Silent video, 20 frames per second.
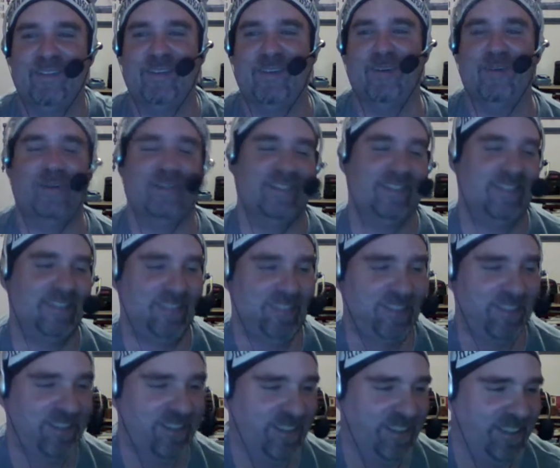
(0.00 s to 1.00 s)
of money and said, you
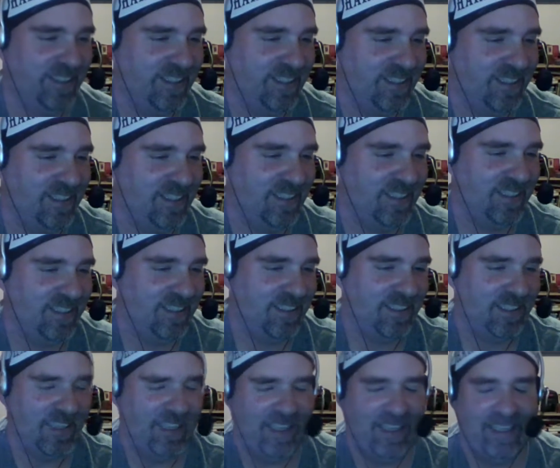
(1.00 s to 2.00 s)
know what? I can be a
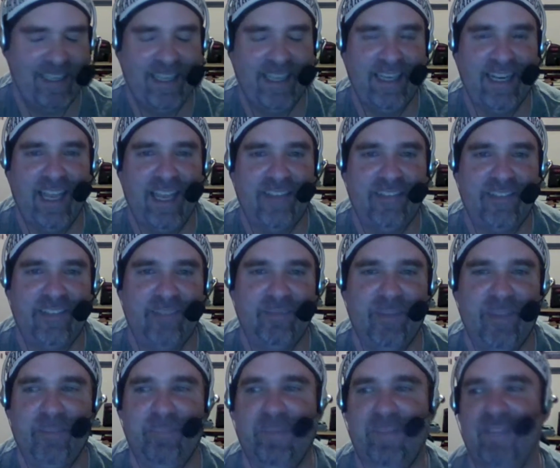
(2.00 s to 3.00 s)
captain for one more
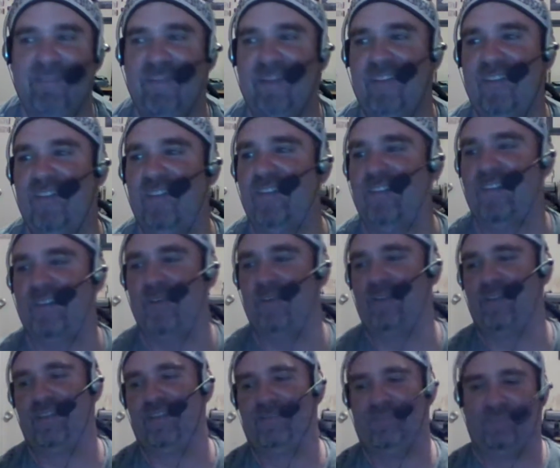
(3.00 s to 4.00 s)
night
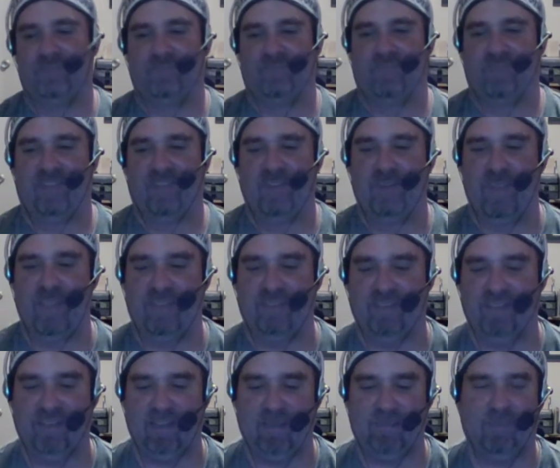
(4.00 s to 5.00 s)
that was just
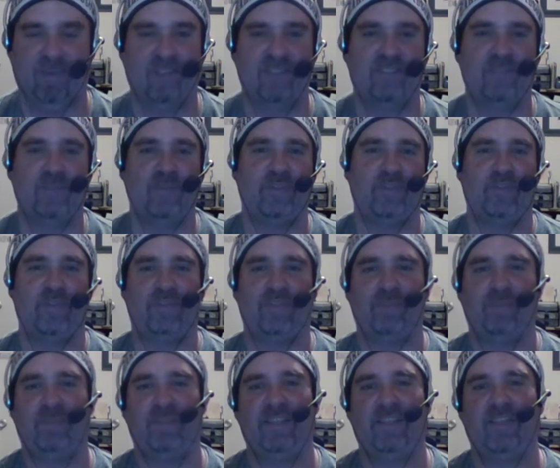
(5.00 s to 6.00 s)
funny though.
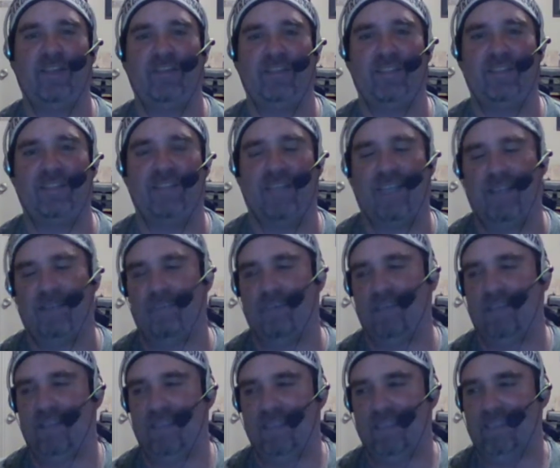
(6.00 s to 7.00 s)
That's
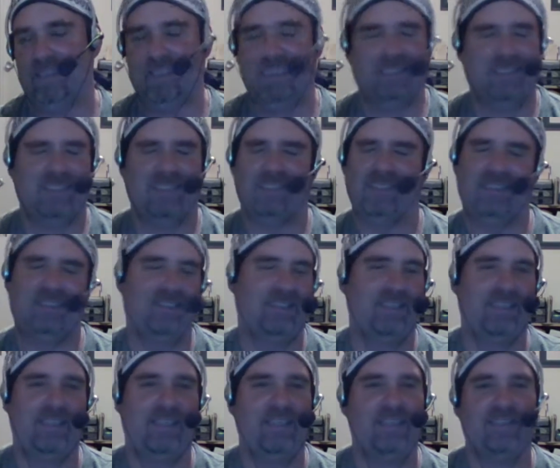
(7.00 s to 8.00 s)
Hulk Hogan.
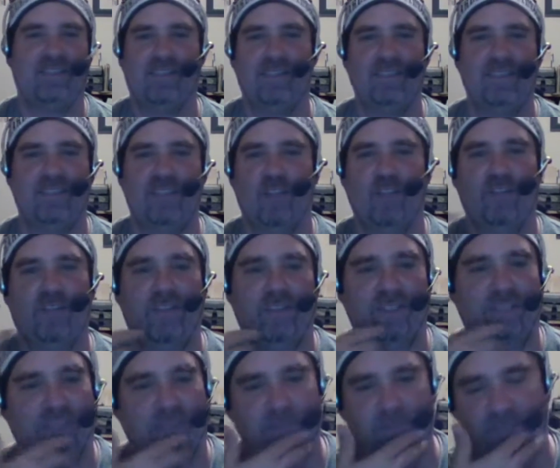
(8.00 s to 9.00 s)
I
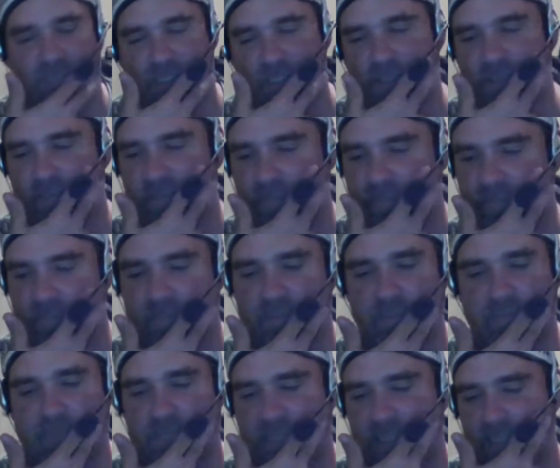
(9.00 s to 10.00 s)
like me some Hulk
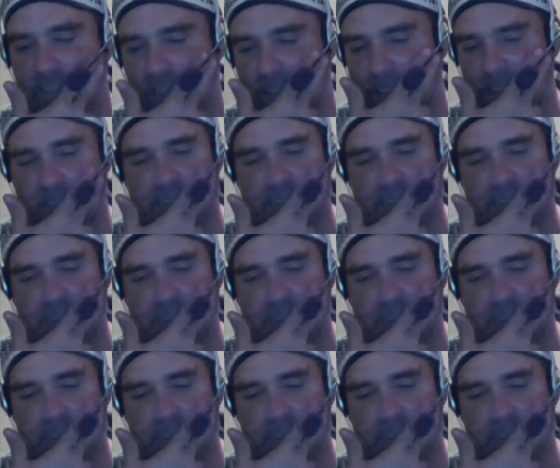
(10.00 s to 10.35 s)
Hogan.